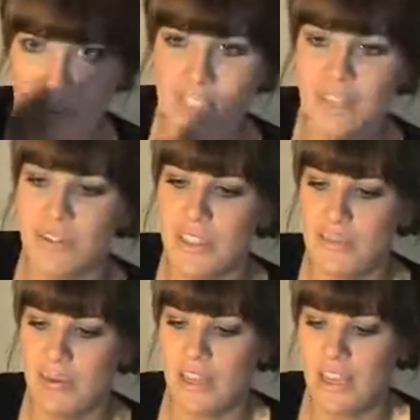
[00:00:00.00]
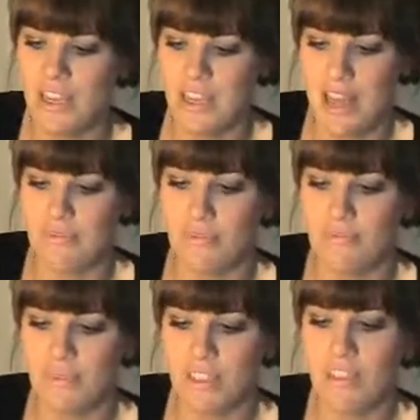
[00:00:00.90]
which is a really pretty
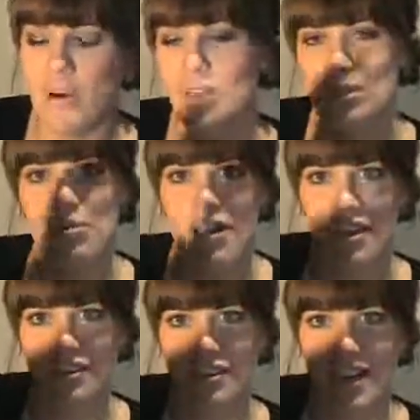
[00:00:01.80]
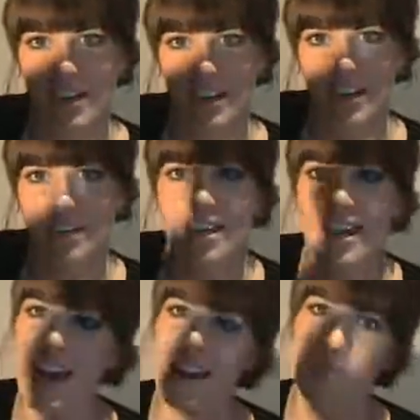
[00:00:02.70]
goldy brown colour,
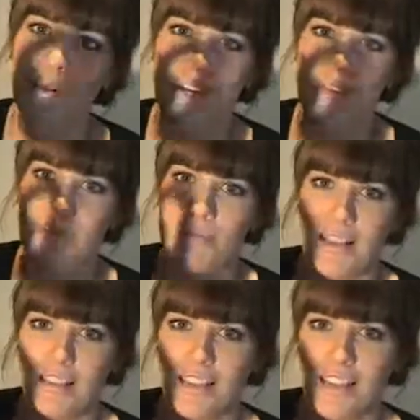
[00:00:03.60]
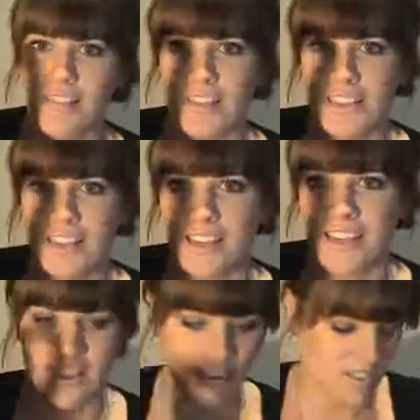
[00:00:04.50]
and it works with basically every skin
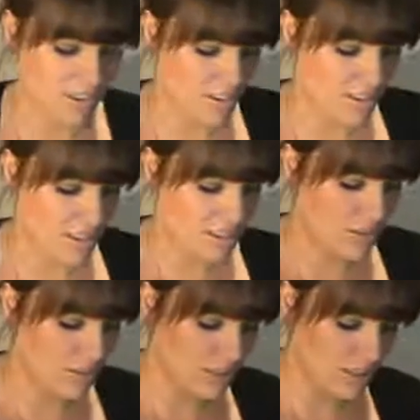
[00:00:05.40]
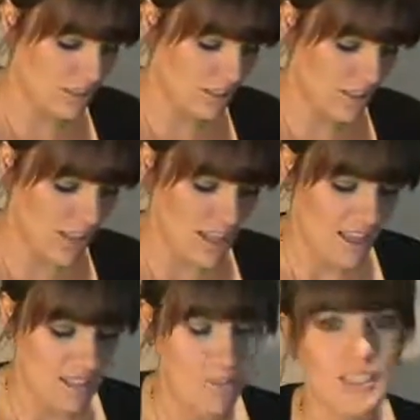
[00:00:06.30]
colour, so that's gorgeous,
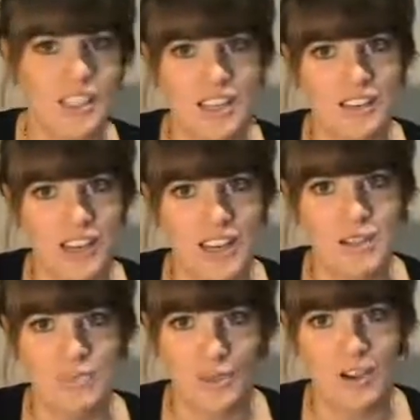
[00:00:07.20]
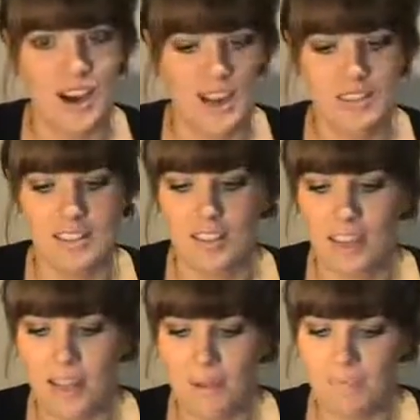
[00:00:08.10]
especially green and blue eyes.
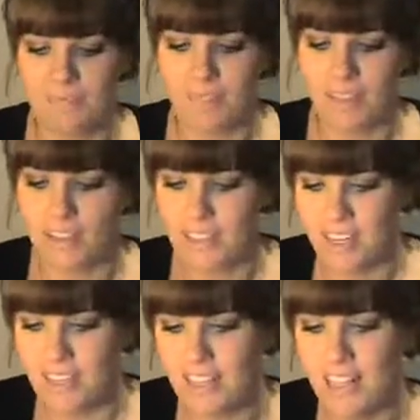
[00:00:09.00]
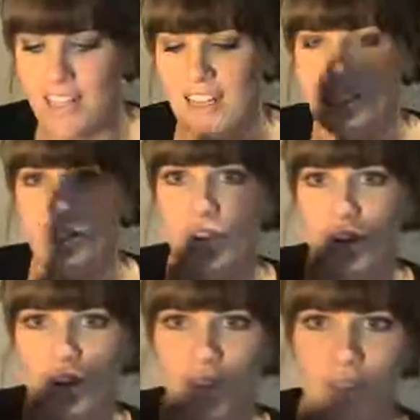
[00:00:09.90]
The next colour is
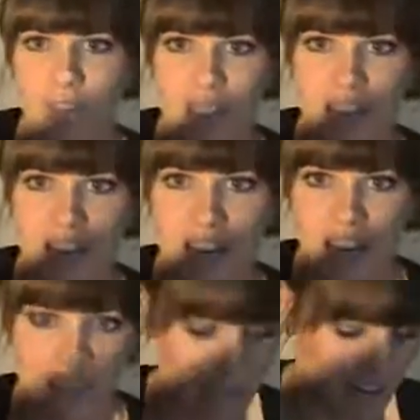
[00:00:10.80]
Go, which is a darker